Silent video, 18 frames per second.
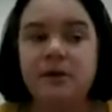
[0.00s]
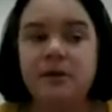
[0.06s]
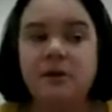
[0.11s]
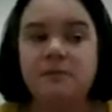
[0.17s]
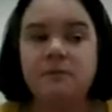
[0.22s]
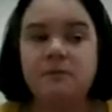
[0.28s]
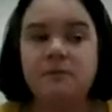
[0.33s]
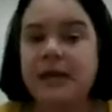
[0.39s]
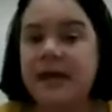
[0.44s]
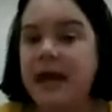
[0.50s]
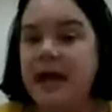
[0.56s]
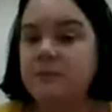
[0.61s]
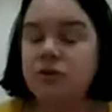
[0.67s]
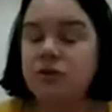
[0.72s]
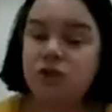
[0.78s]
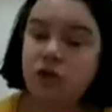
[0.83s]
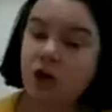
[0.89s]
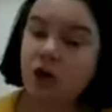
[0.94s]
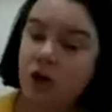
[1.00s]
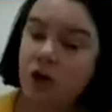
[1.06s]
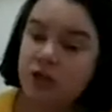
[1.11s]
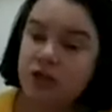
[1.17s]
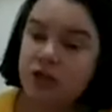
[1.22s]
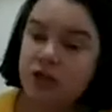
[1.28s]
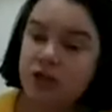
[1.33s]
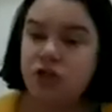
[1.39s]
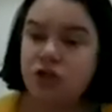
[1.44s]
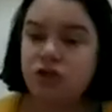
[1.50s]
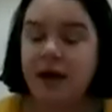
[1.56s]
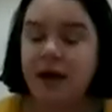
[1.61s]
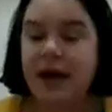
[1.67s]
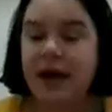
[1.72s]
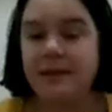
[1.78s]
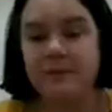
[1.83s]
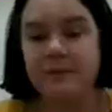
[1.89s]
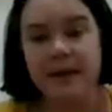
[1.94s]
being able to
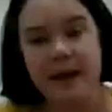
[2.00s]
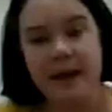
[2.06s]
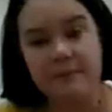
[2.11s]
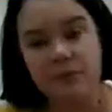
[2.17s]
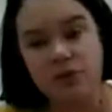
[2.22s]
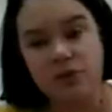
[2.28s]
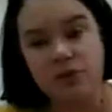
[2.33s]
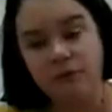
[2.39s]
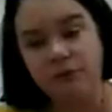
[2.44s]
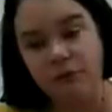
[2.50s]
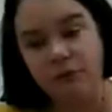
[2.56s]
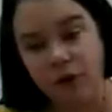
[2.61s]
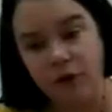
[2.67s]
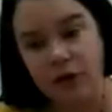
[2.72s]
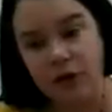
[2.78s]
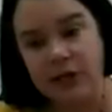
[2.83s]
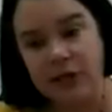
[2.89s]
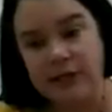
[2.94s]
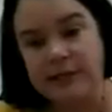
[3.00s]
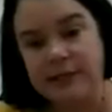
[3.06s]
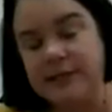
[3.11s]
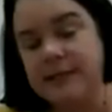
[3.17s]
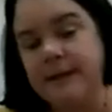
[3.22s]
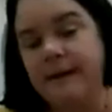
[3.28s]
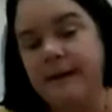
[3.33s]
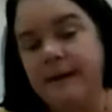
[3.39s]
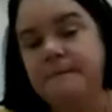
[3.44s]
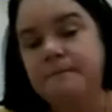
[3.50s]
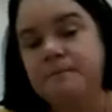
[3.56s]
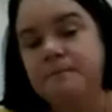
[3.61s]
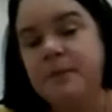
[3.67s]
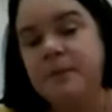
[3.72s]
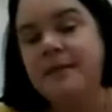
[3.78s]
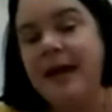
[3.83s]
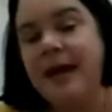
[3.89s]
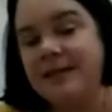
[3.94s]
concentrate, being able to focus.
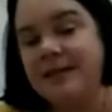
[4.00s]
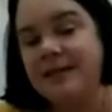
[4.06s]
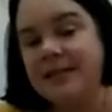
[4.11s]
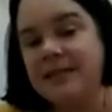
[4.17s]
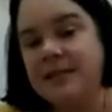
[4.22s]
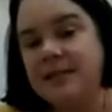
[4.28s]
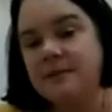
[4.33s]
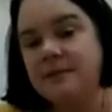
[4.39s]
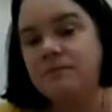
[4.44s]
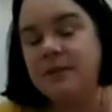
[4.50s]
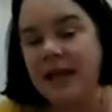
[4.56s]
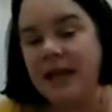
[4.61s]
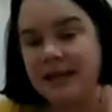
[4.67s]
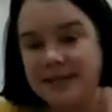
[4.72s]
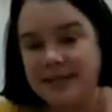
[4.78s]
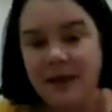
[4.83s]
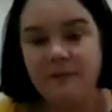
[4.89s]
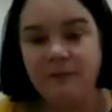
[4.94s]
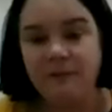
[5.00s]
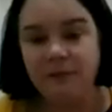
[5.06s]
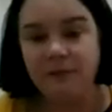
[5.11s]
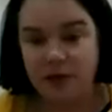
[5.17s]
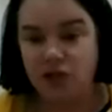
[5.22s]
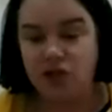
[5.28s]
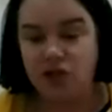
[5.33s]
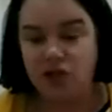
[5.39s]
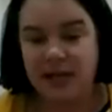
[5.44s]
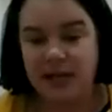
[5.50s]
That's our functioning